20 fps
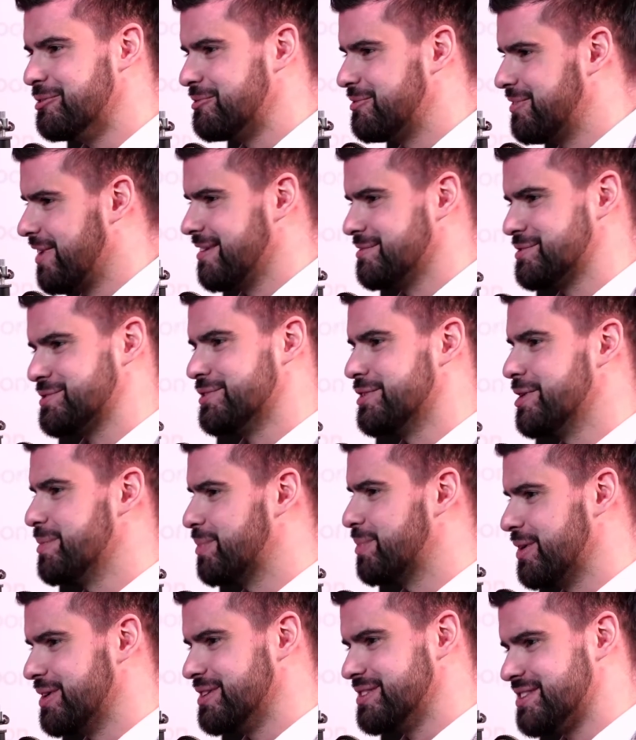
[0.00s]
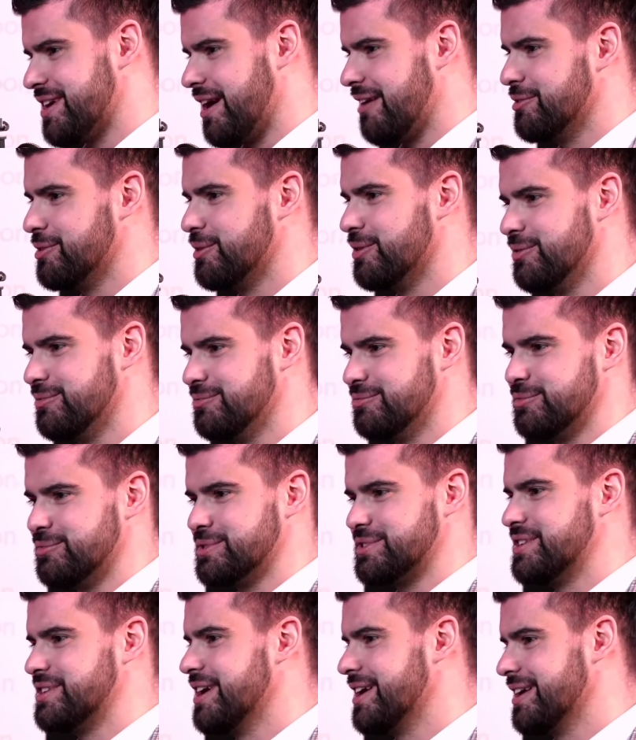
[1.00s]
5 story points, I would
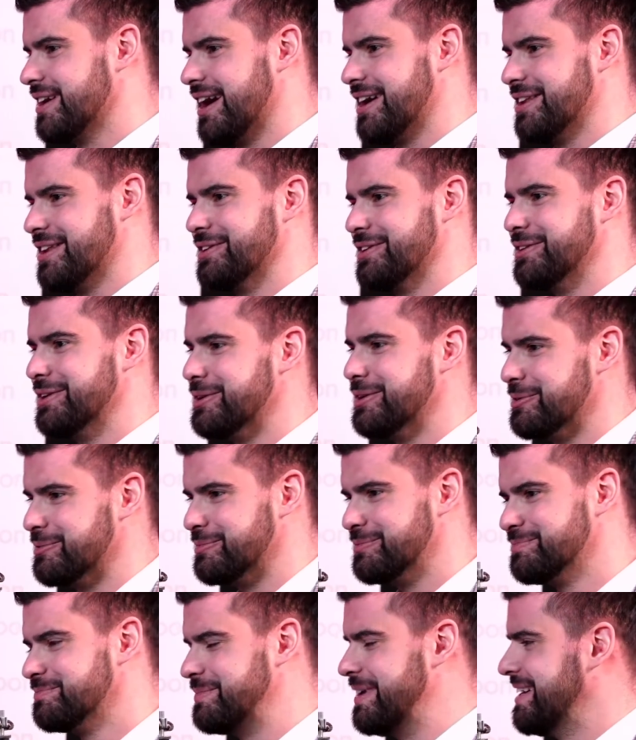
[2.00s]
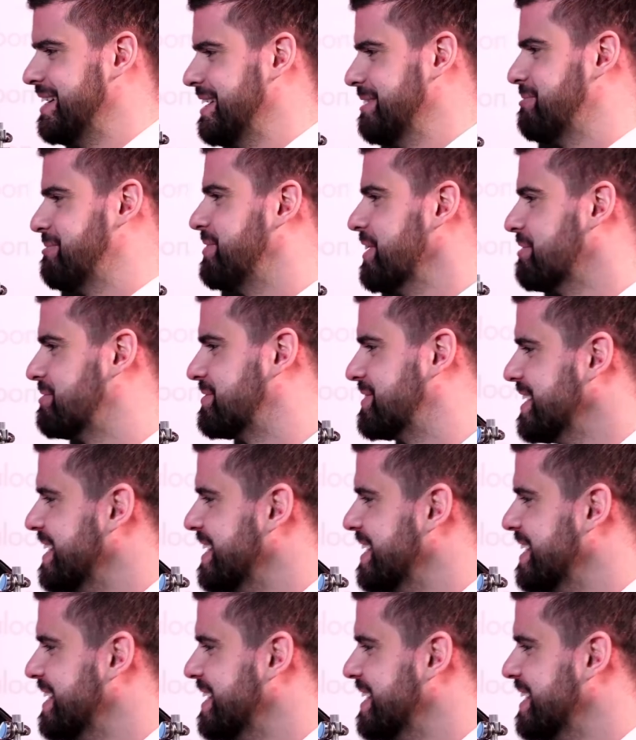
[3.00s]
say, I don't know, 50.